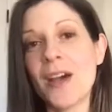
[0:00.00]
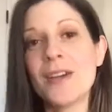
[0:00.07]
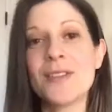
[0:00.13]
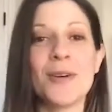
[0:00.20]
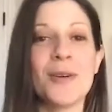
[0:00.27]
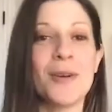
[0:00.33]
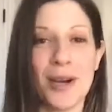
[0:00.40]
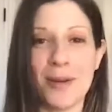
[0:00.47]

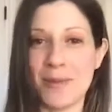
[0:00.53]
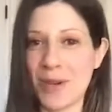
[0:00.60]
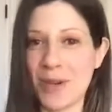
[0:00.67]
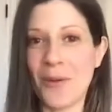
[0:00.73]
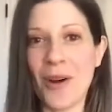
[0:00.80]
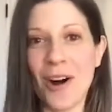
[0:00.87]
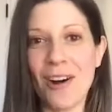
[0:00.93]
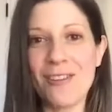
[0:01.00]
So I'm
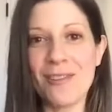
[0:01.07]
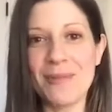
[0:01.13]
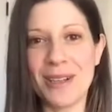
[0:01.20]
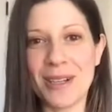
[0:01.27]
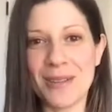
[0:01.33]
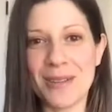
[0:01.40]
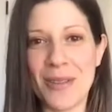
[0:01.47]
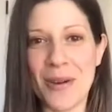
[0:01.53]
sure we're all
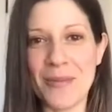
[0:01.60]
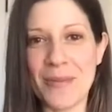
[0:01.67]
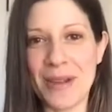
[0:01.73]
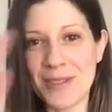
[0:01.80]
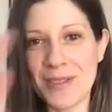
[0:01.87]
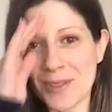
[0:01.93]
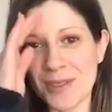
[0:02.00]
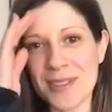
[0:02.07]
familiar with our
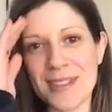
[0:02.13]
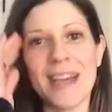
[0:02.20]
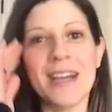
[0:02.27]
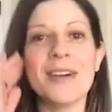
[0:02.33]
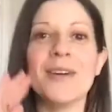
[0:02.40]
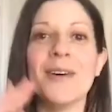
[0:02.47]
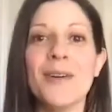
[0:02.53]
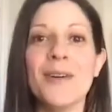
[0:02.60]
menstrual
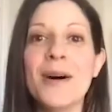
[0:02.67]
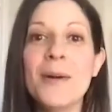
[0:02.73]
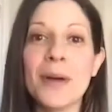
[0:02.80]
cycle,